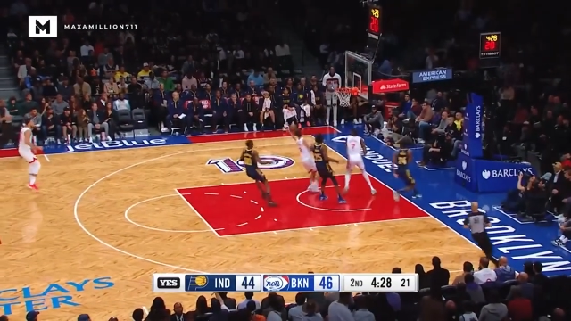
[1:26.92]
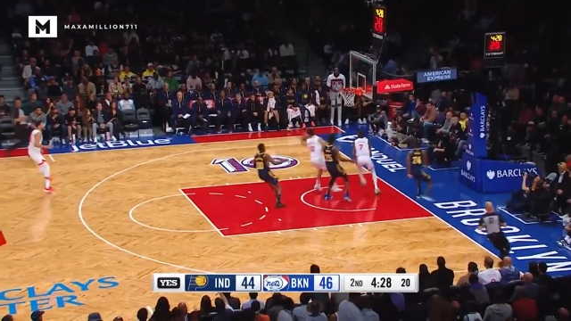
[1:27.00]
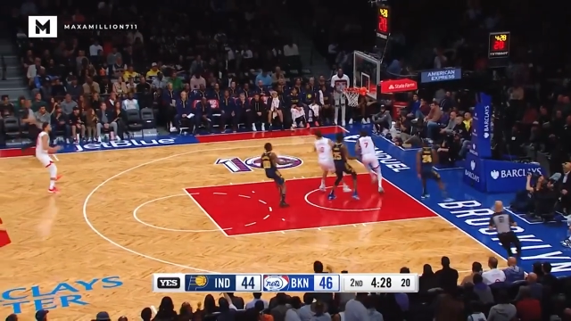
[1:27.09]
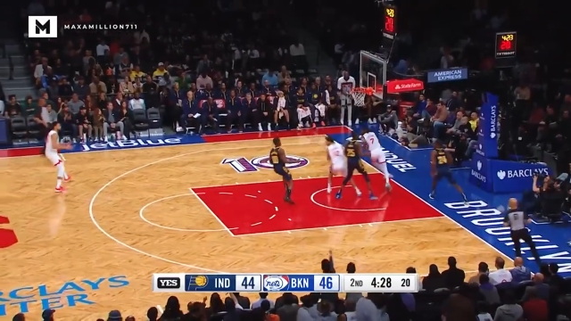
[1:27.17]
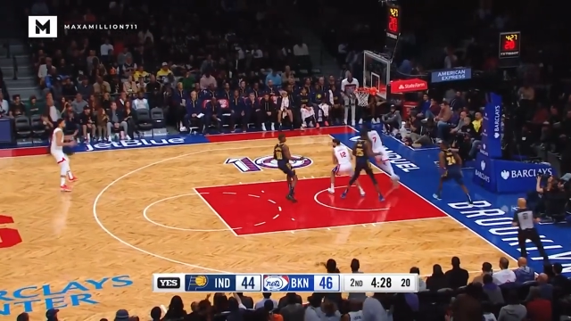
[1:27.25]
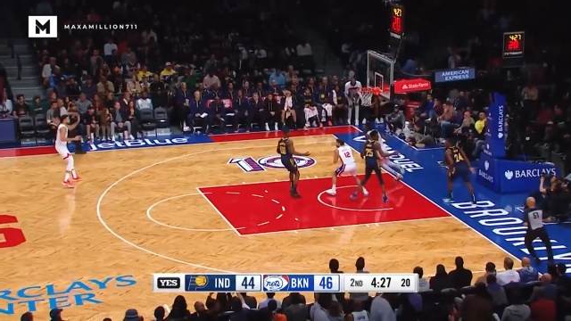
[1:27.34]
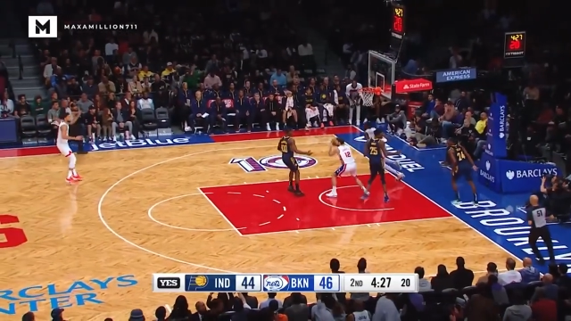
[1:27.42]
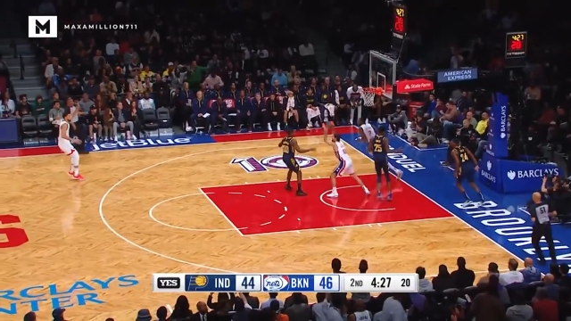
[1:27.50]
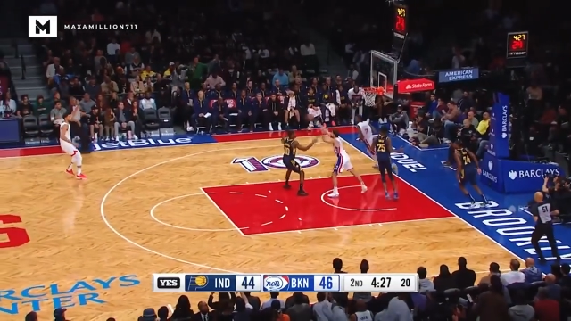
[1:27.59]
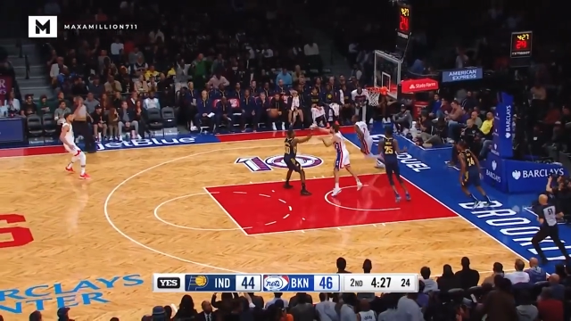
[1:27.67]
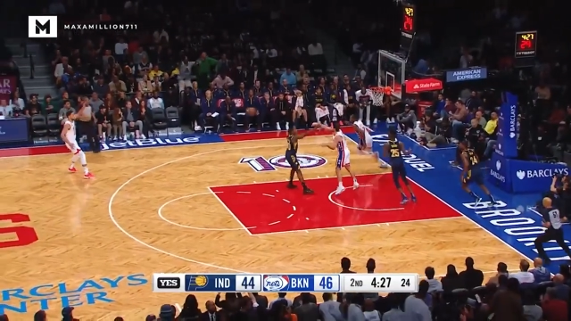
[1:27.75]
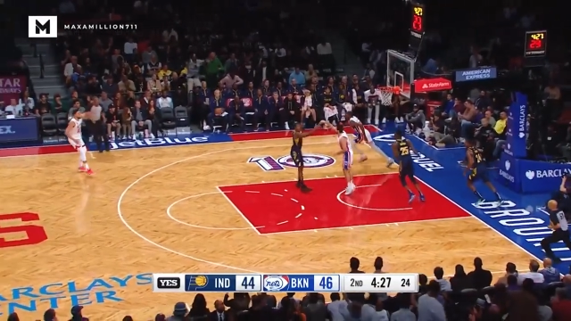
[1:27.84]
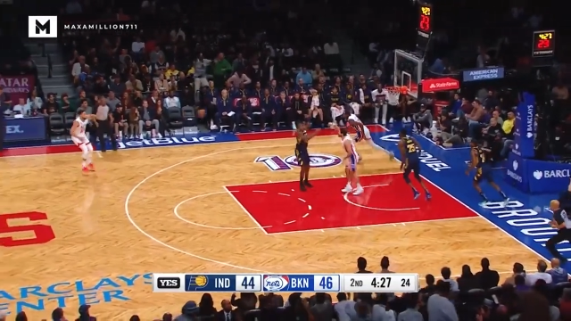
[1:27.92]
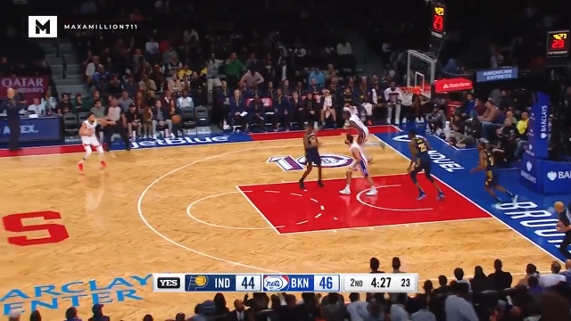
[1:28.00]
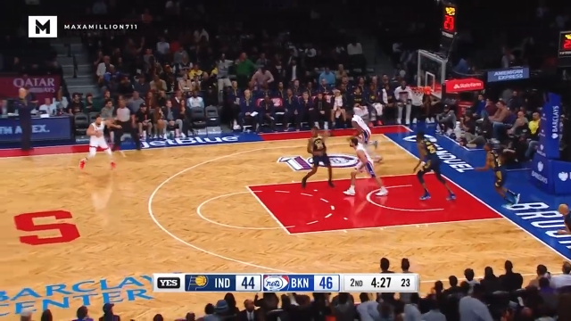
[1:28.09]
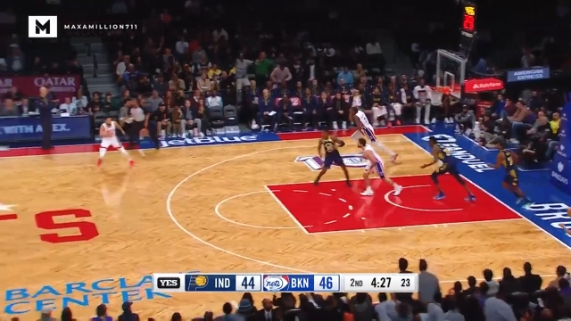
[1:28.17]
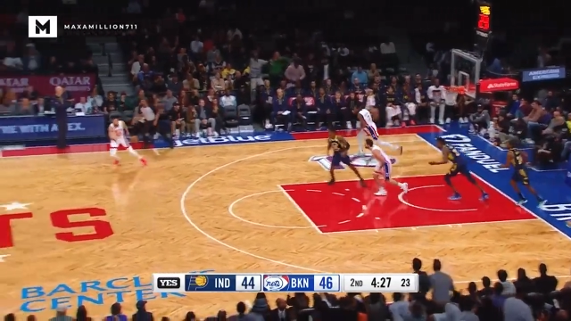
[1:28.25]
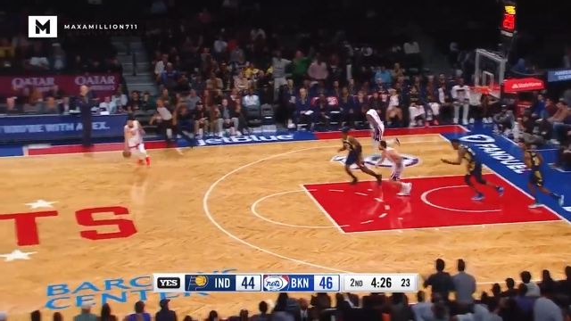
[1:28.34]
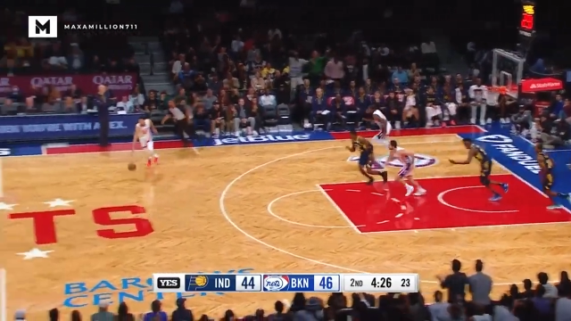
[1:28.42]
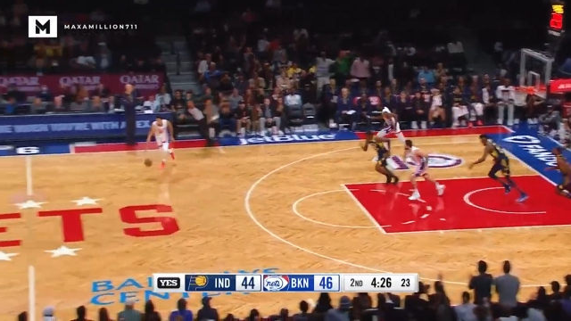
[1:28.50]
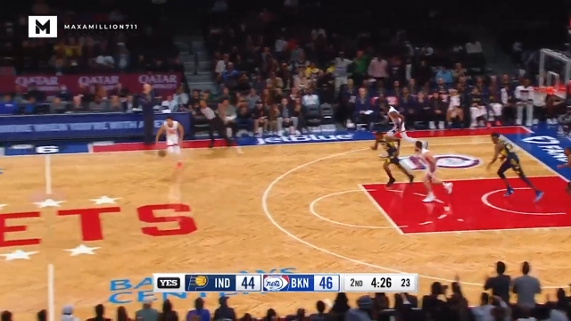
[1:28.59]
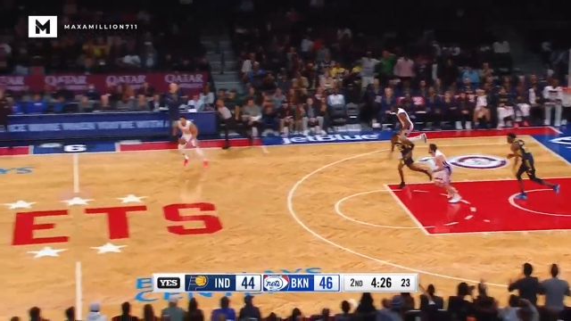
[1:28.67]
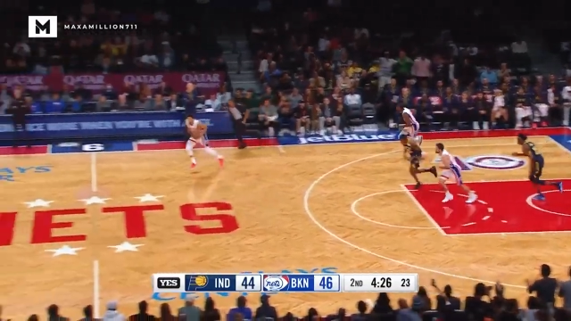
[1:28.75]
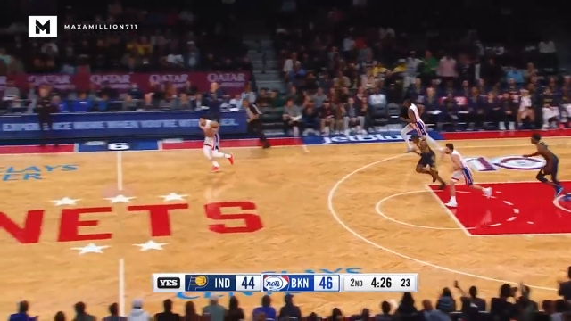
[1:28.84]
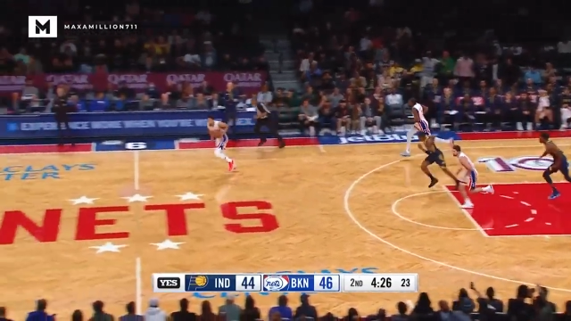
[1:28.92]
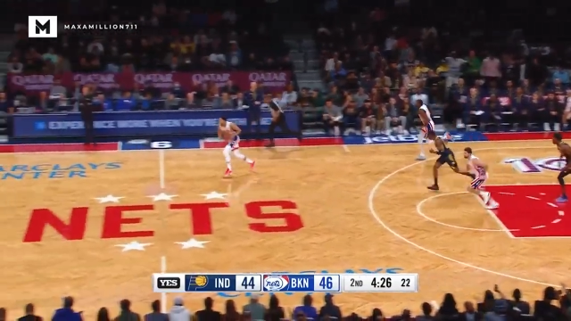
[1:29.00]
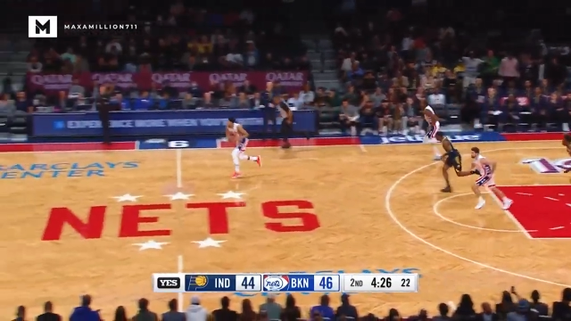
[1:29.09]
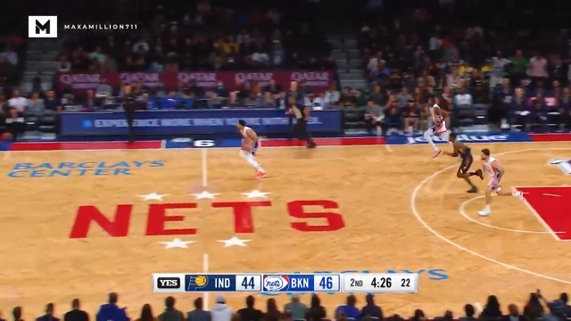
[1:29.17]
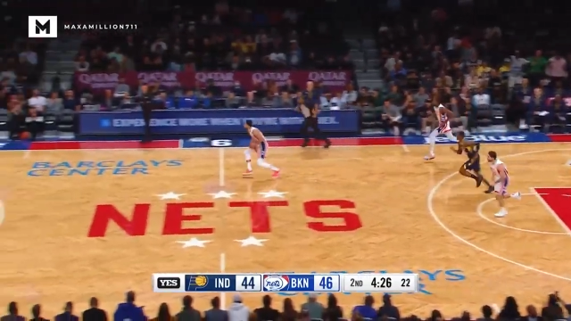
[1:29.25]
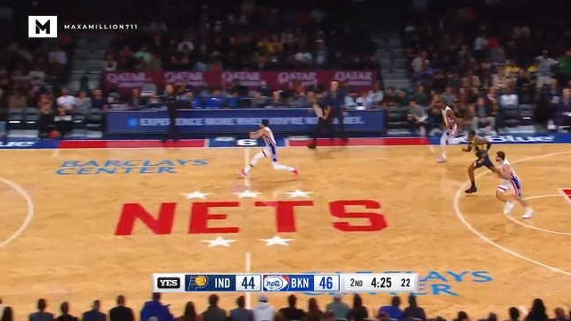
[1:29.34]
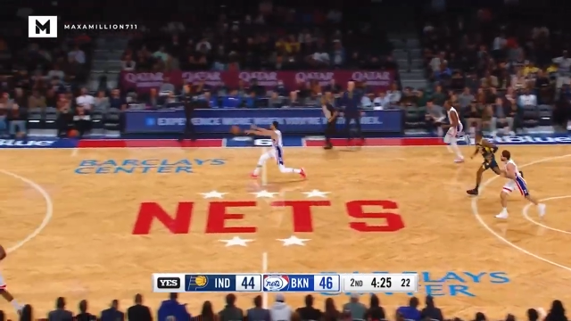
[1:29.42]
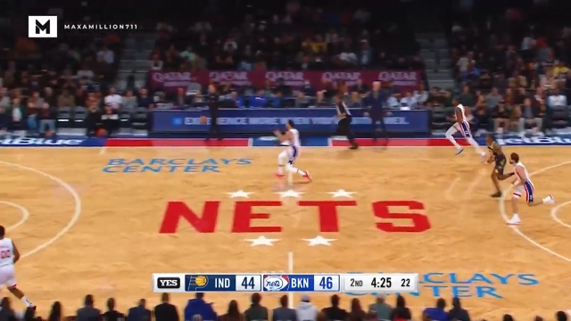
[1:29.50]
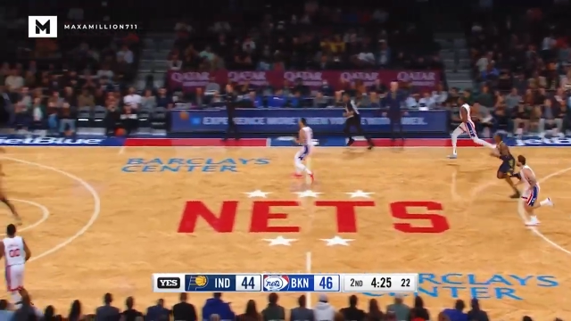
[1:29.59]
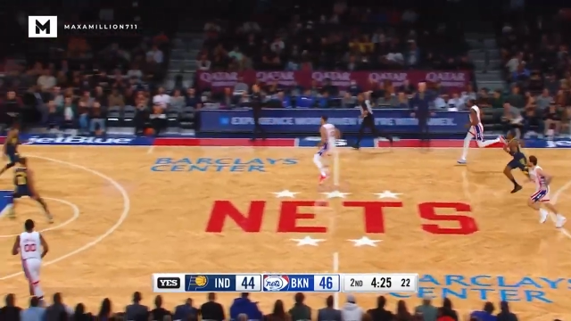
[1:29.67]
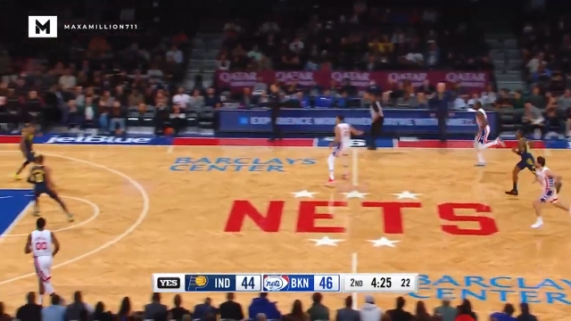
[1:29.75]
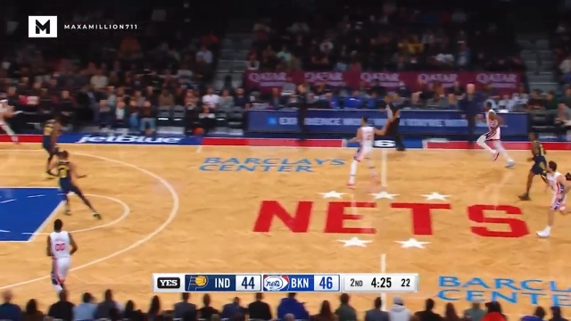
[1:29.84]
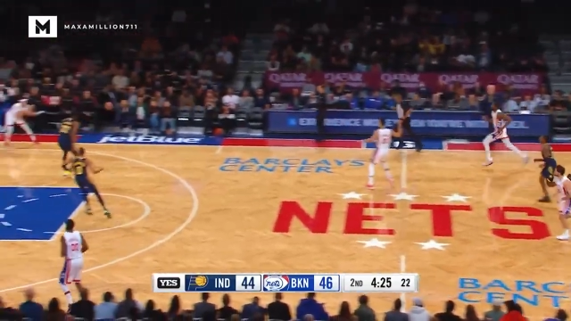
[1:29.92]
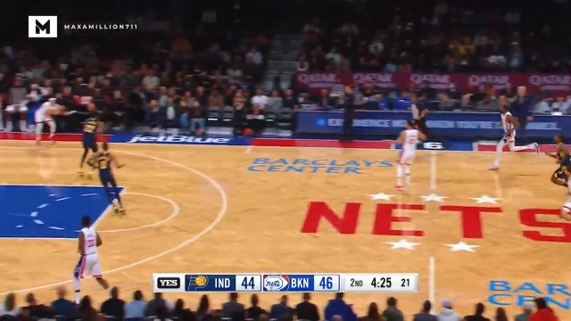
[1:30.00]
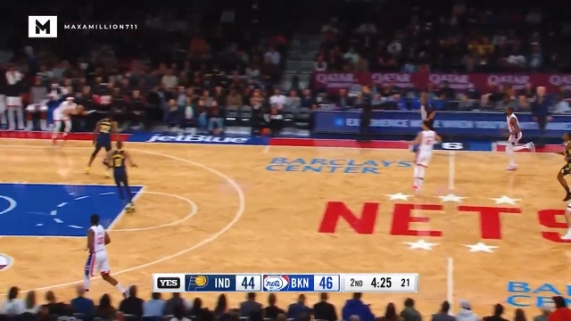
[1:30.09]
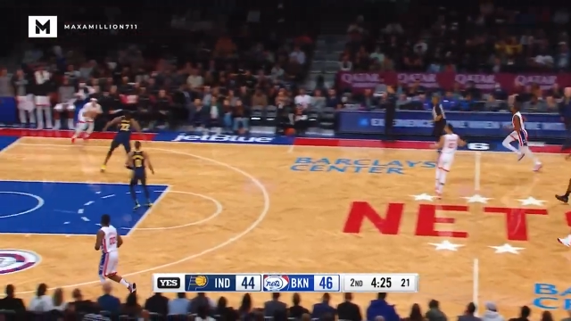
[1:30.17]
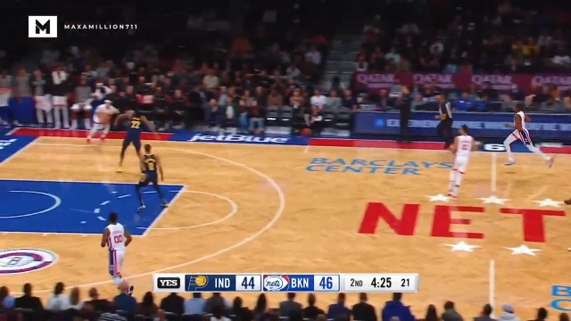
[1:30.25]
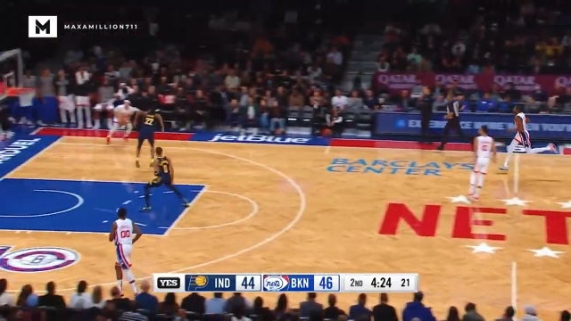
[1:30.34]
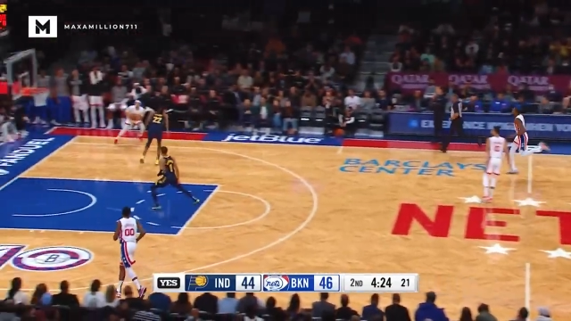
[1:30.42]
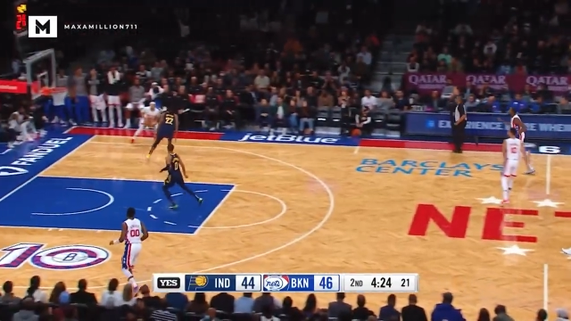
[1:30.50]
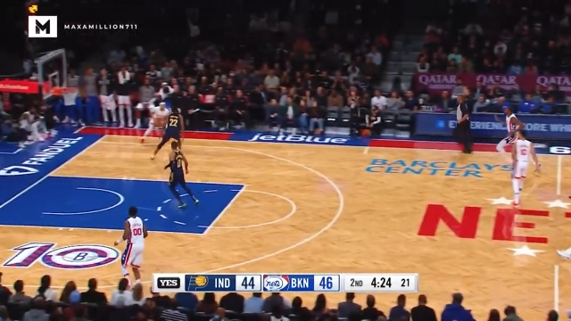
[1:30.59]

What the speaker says: No face is visible, so there are no lips to read.